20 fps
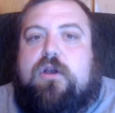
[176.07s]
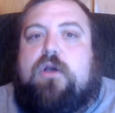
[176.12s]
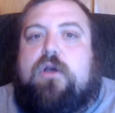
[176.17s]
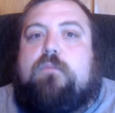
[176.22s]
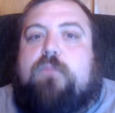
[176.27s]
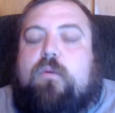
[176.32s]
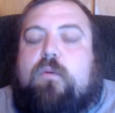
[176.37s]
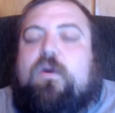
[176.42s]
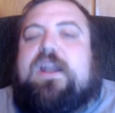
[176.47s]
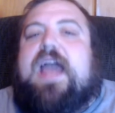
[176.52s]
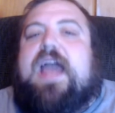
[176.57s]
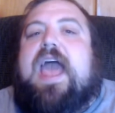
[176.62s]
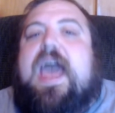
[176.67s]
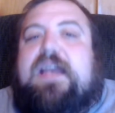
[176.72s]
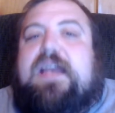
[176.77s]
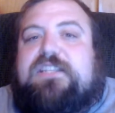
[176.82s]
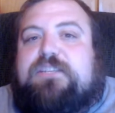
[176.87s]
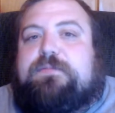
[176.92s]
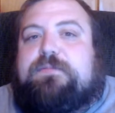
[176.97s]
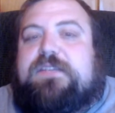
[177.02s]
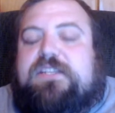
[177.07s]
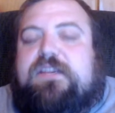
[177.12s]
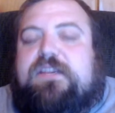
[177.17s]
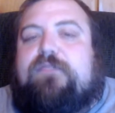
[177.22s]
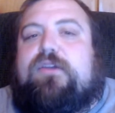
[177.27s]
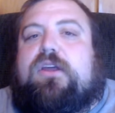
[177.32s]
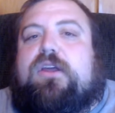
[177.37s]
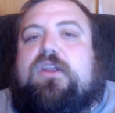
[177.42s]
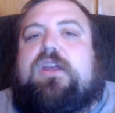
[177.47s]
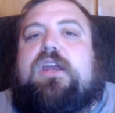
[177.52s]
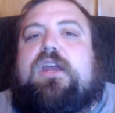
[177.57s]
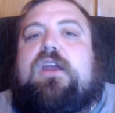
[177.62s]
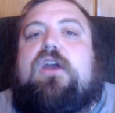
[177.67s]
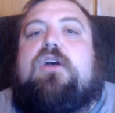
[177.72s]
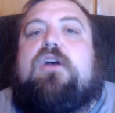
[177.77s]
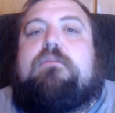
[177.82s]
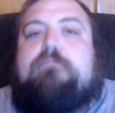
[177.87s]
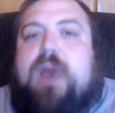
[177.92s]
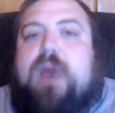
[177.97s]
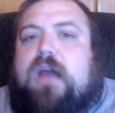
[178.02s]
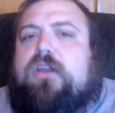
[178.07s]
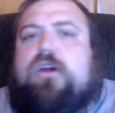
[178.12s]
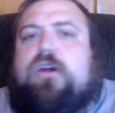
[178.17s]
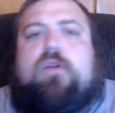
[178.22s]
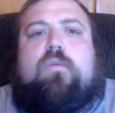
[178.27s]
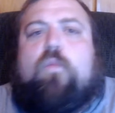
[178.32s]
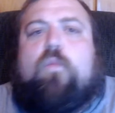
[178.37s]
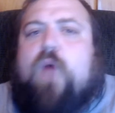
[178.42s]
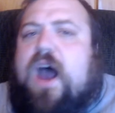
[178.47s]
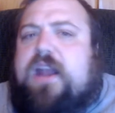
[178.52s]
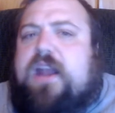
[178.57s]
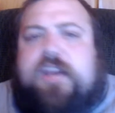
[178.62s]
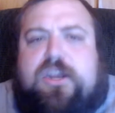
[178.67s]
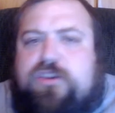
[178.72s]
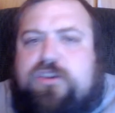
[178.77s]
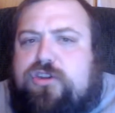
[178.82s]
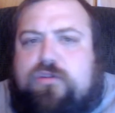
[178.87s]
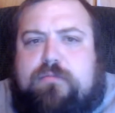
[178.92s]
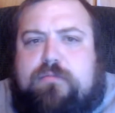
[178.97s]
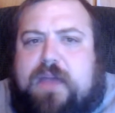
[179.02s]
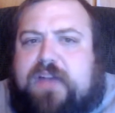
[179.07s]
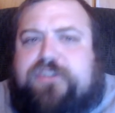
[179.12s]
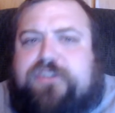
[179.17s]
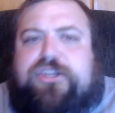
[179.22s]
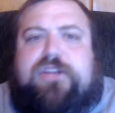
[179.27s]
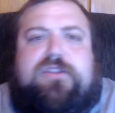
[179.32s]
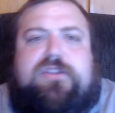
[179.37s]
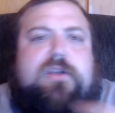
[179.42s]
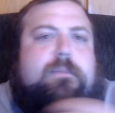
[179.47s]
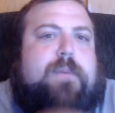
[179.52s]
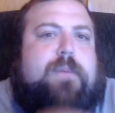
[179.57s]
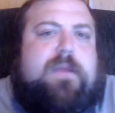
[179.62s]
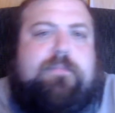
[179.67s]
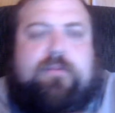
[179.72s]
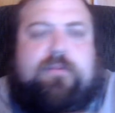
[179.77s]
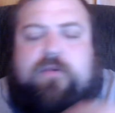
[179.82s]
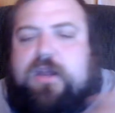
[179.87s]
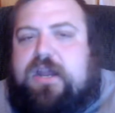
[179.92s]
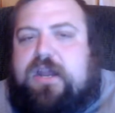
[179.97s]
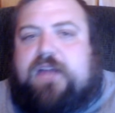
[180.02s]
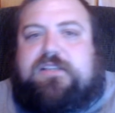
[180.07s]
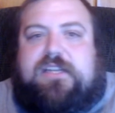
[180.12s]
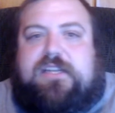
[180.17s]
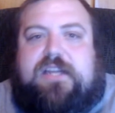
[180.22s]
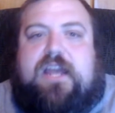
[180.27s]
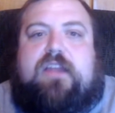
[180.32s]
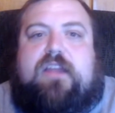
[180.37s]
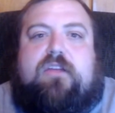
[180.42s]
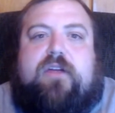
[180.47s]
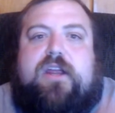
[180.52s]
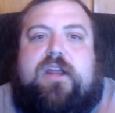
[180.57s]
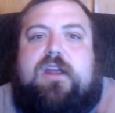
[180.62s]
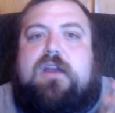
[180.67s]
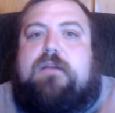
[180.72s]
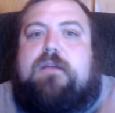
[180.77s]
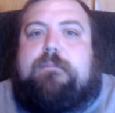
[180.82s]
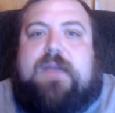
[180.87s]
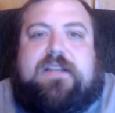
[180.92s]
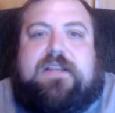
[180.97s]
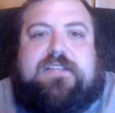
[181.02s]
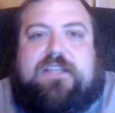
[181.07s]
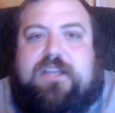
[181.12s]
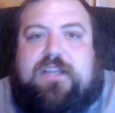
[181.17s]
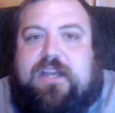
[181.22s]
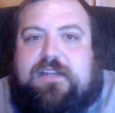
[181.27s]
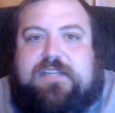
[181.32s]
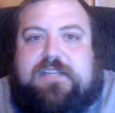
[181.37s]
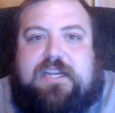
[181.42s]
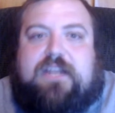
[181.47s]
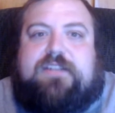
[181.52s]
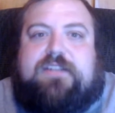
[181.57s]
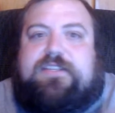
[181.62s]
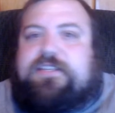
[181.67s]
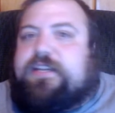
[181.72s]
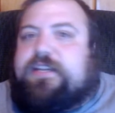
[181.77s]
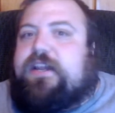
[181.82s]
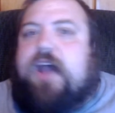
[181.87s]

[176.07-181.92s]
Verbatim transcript: But when asked specifically, Mueller, why didn't you mention that people connected to Hillary, basically a DNC